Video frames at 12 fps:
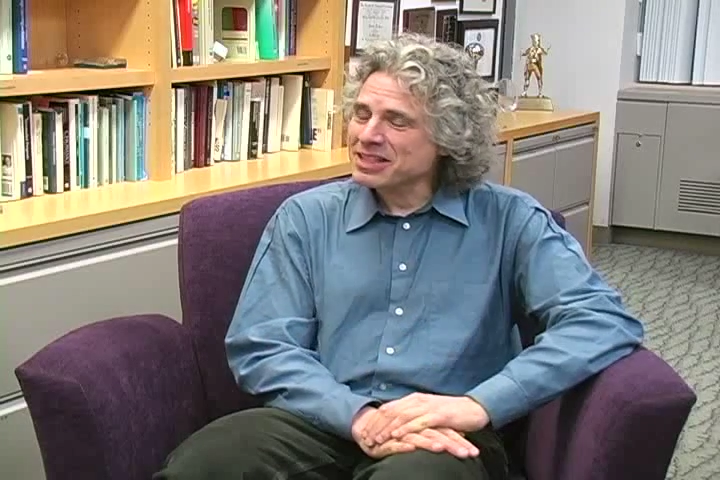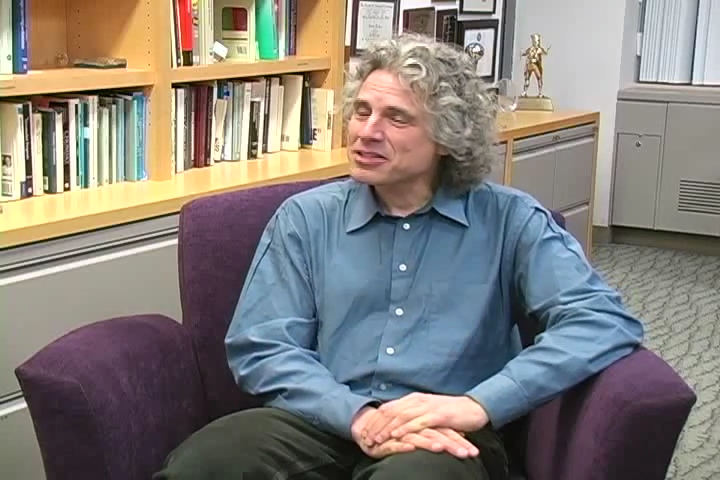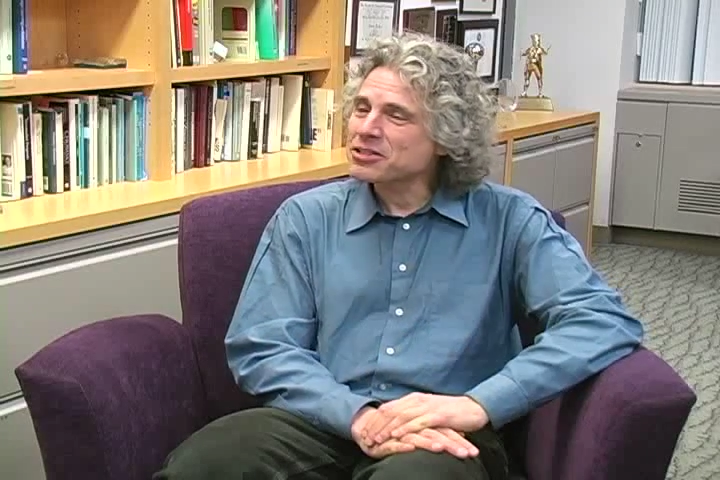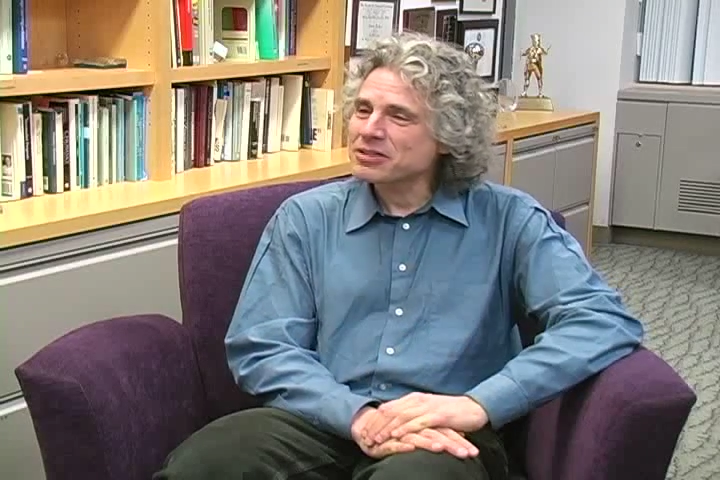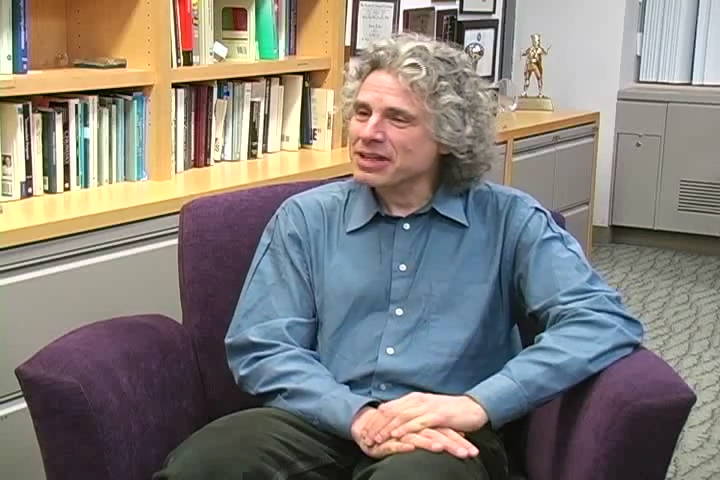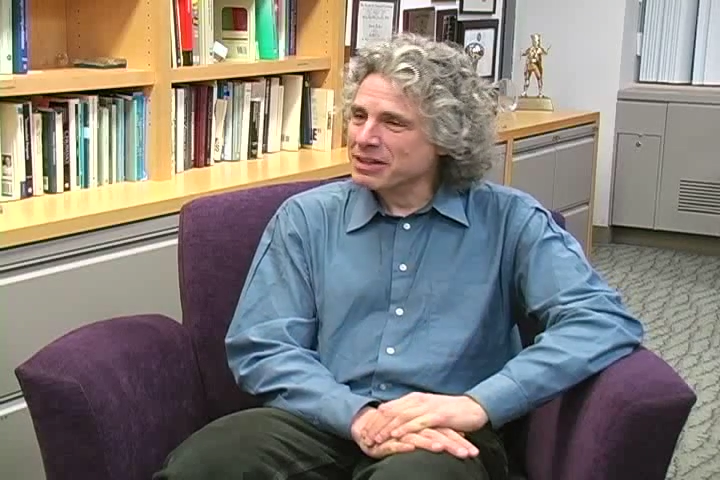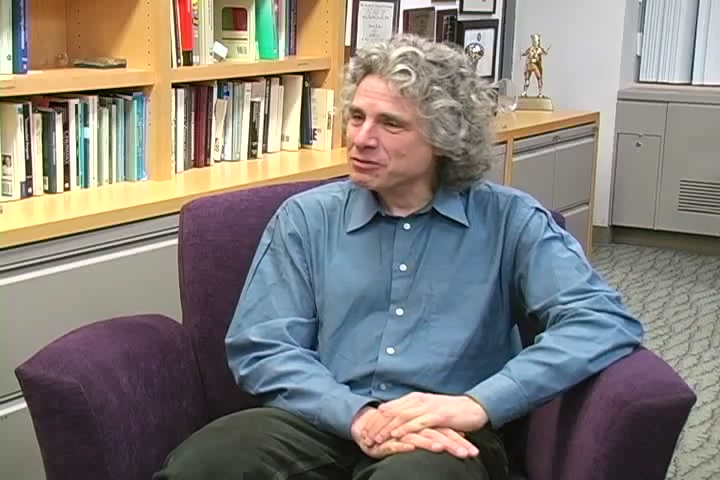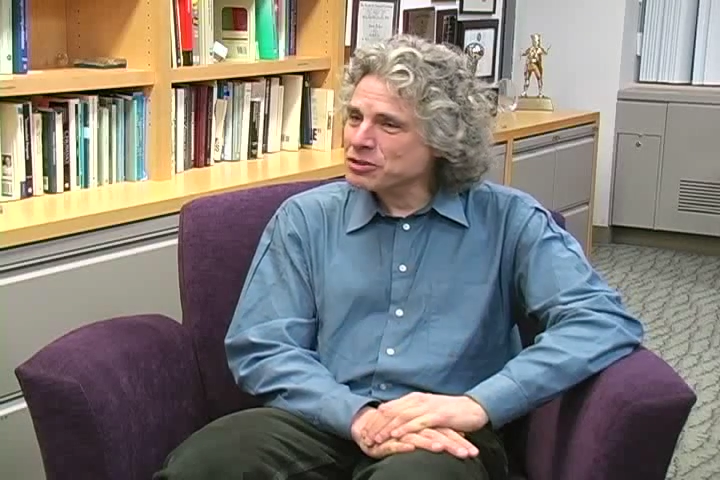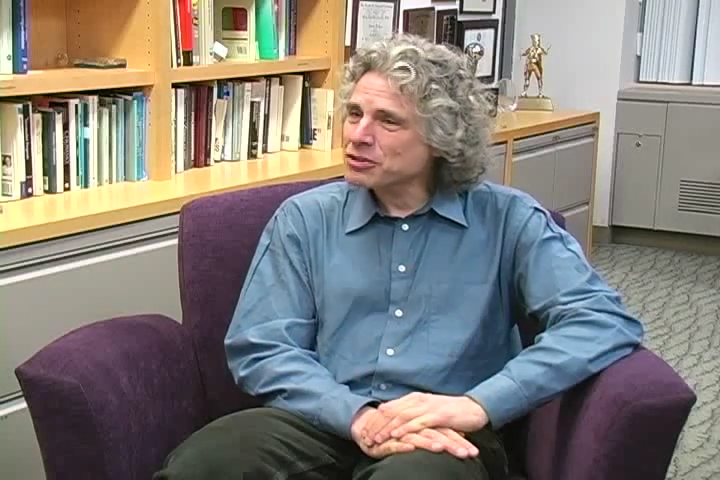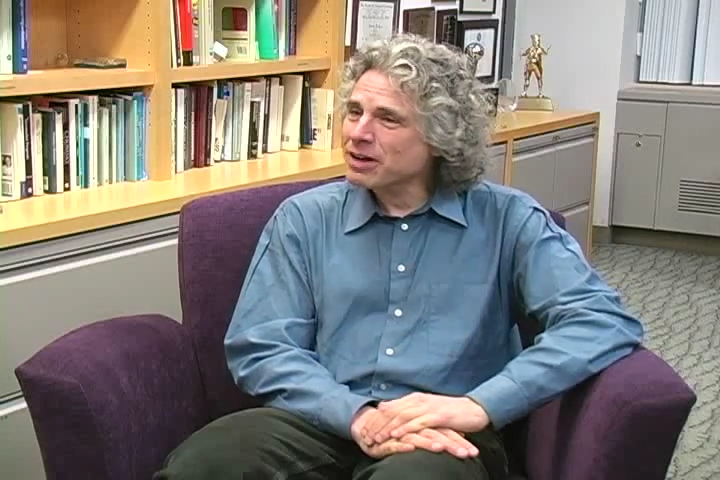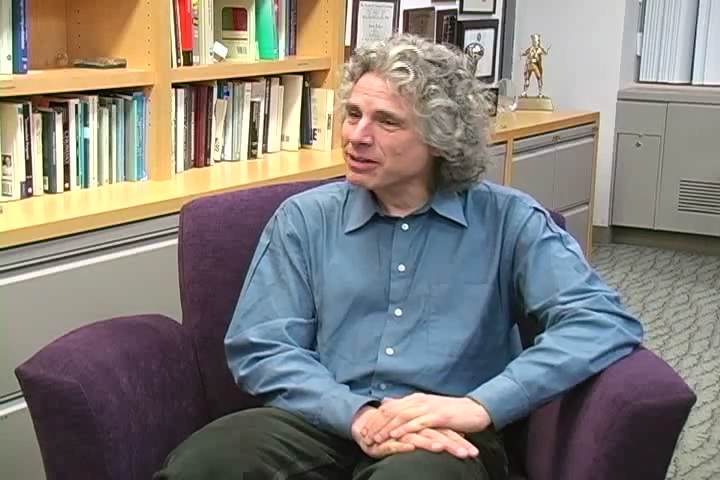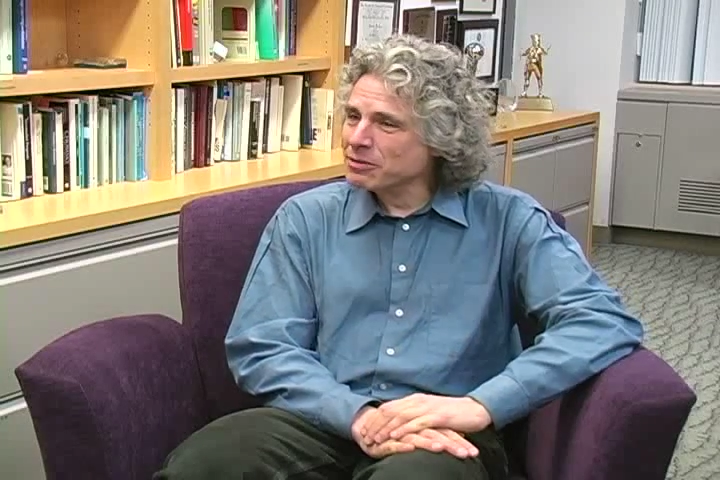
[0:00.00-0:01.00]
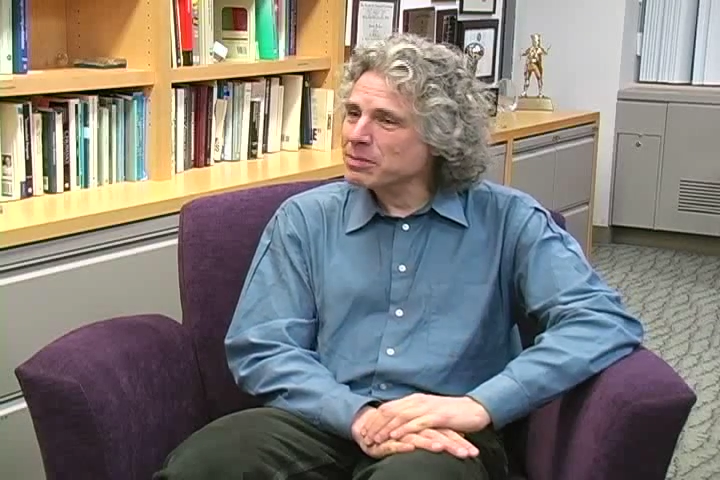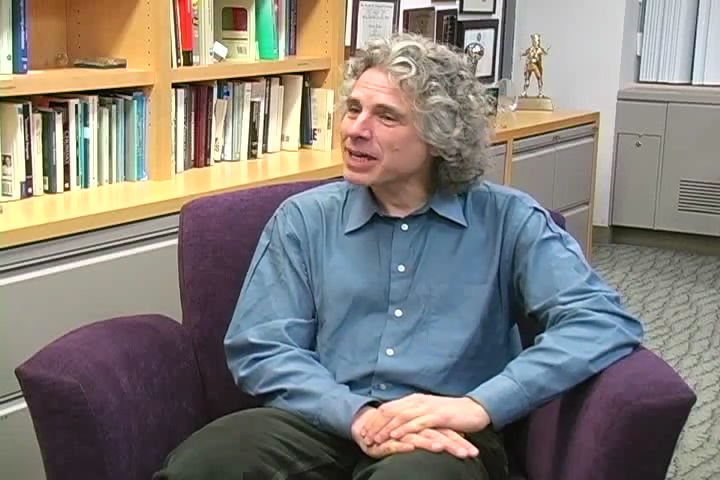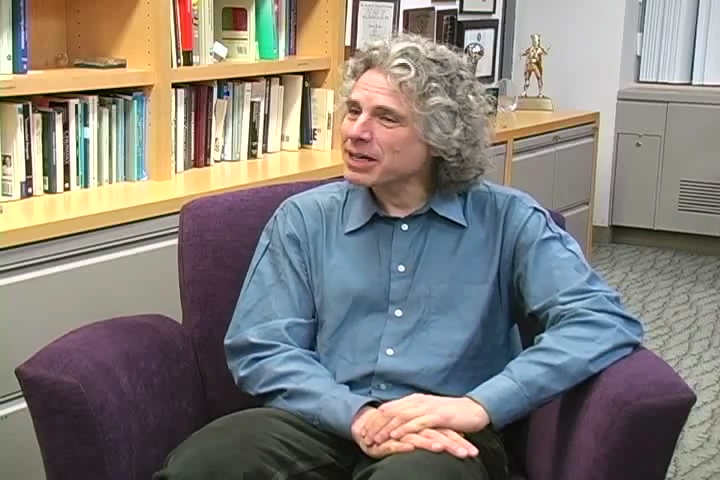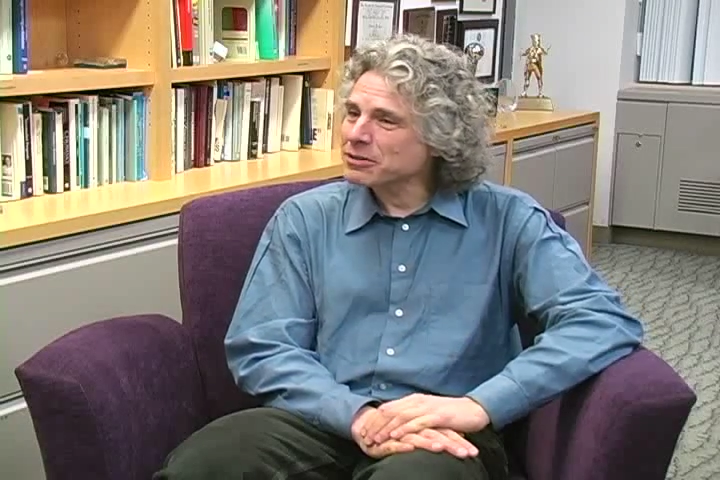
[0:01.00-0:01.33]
and so nothing was driving me